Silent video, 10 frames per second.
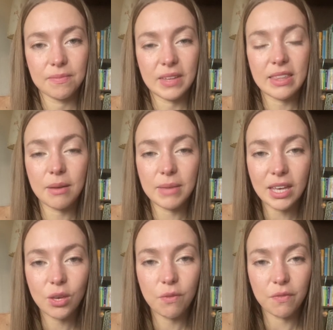that make
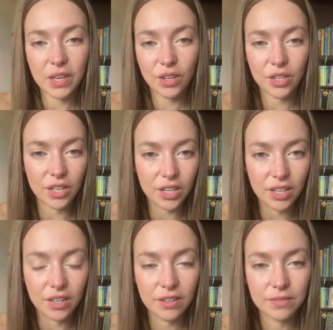you feel
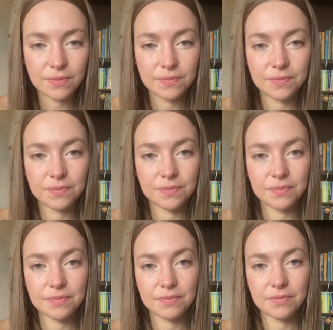good,
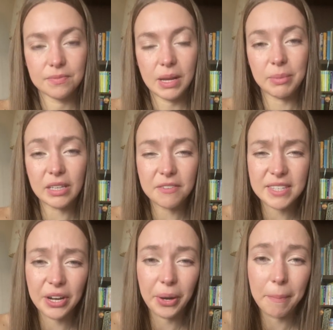beliefs
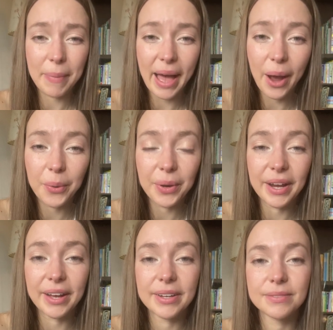that are
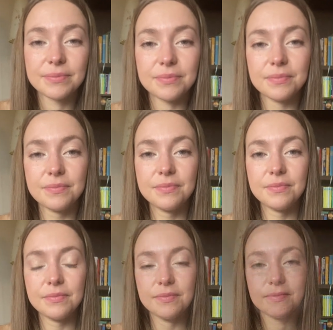empowering.
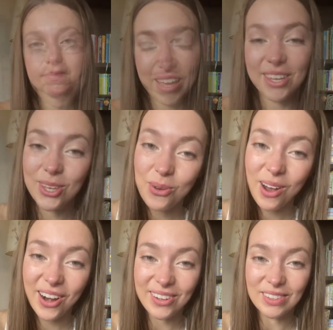Remember that you
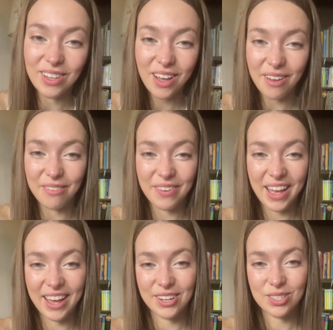are love
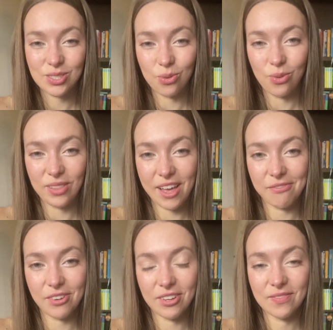at a soul
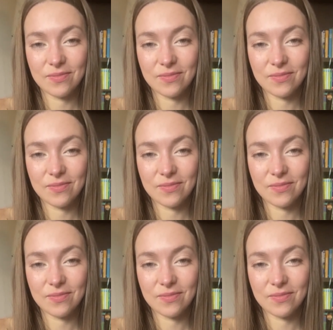level.